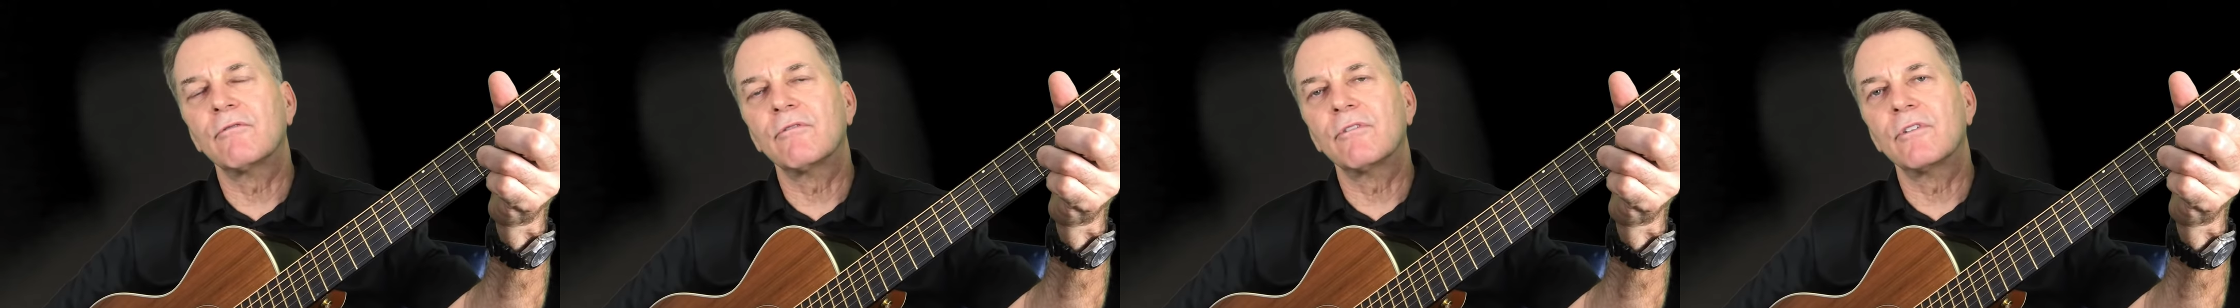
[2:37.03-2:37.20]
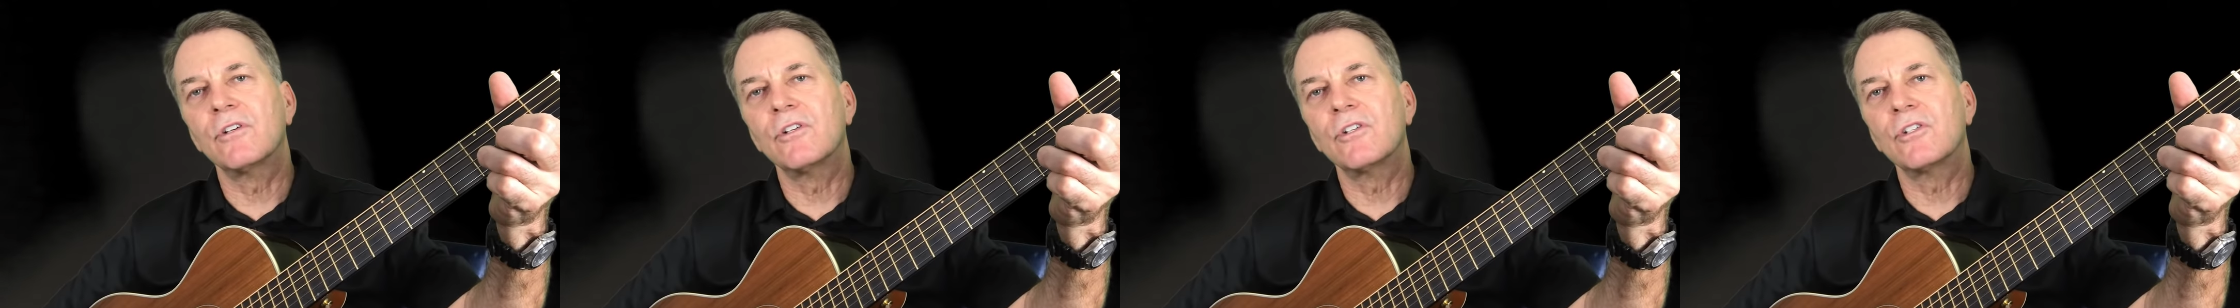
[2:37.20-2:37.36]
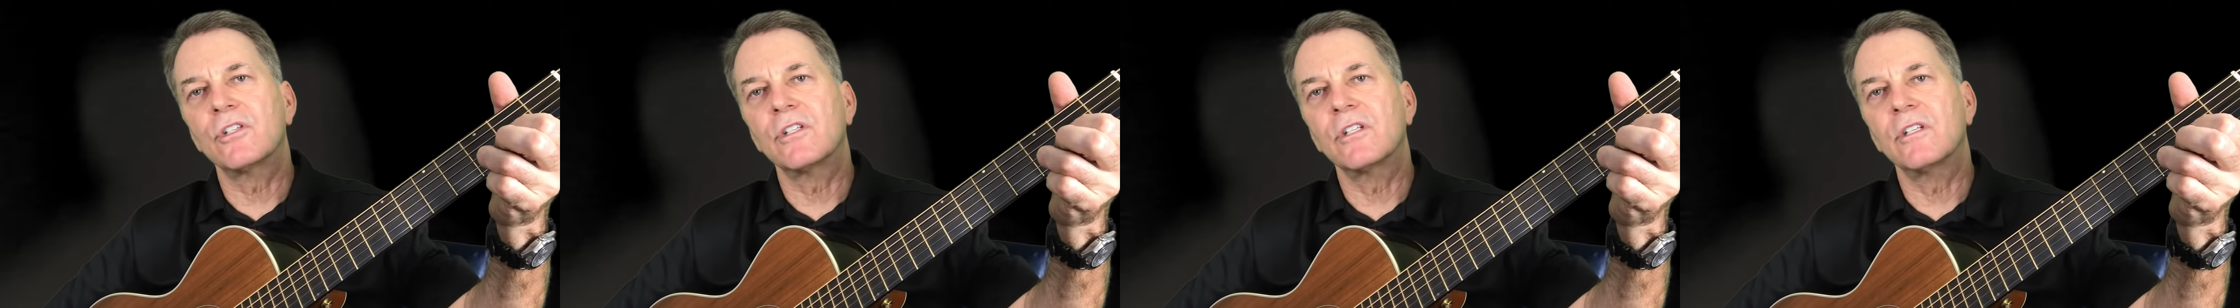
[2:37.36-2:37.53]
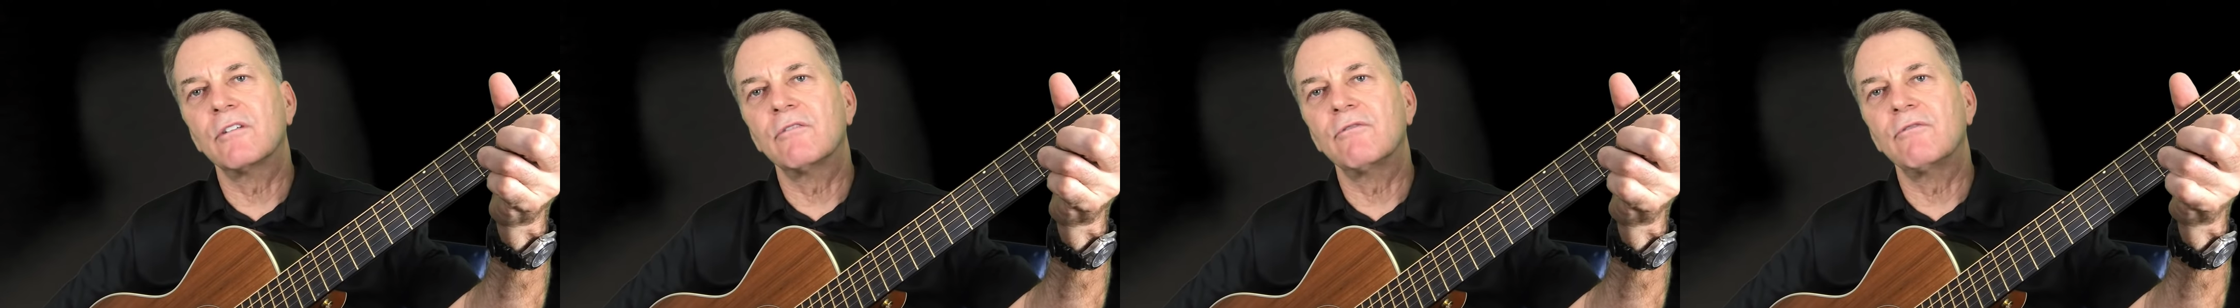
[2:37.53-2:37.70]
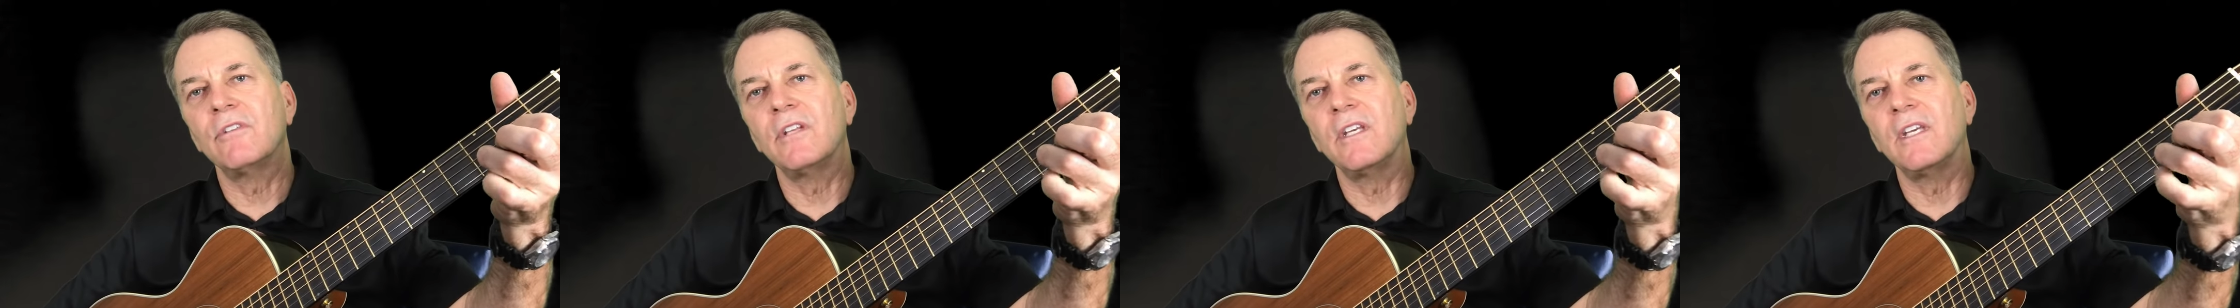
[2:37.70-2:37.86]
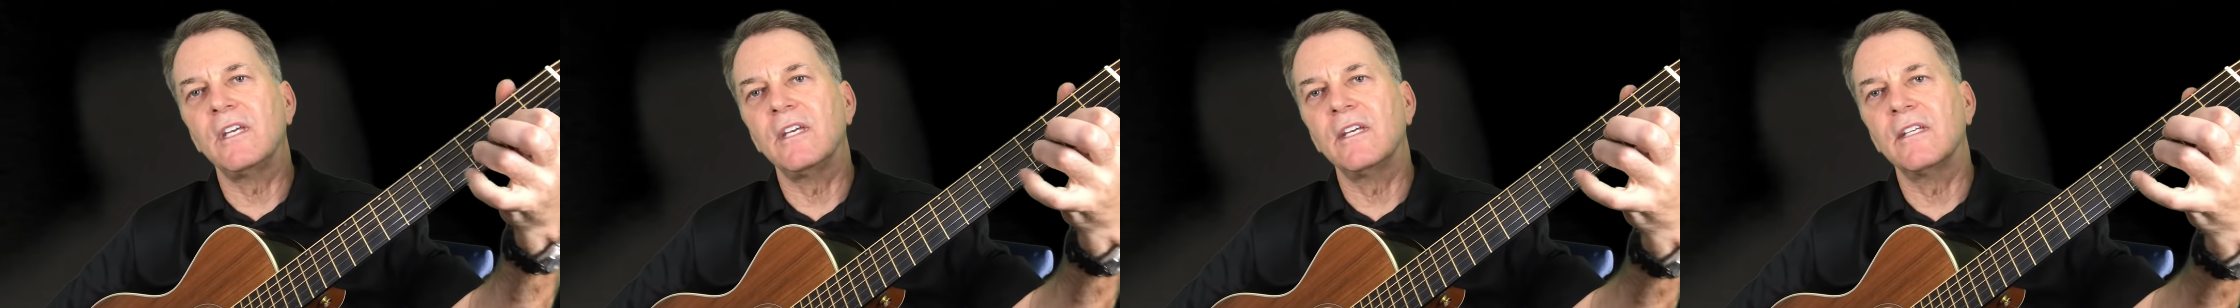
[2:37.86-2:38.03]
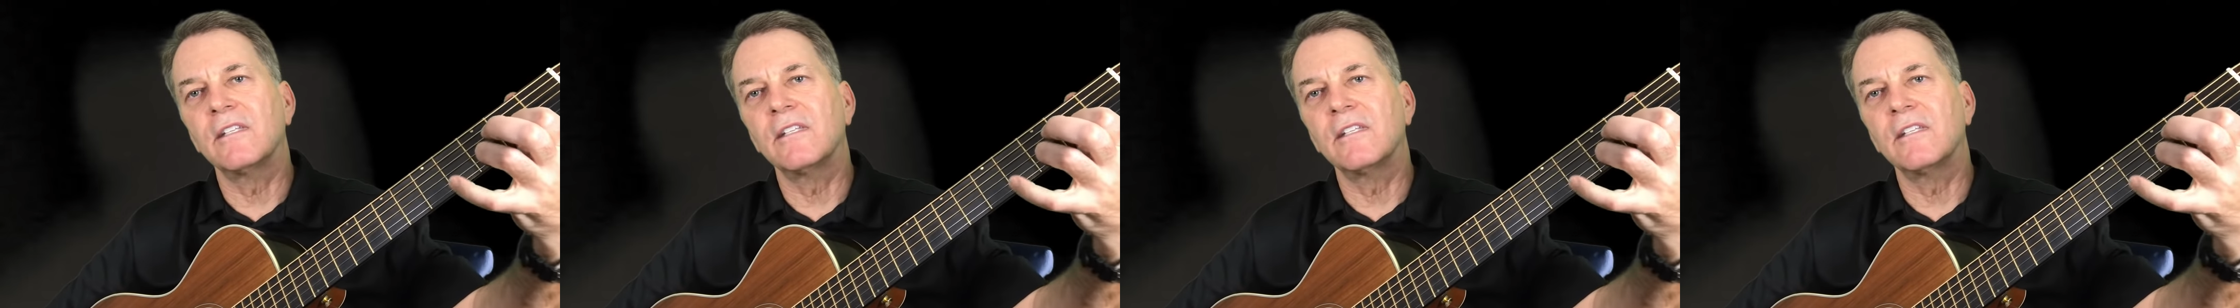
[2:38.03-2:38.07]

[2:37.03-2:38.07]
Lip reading: version of D.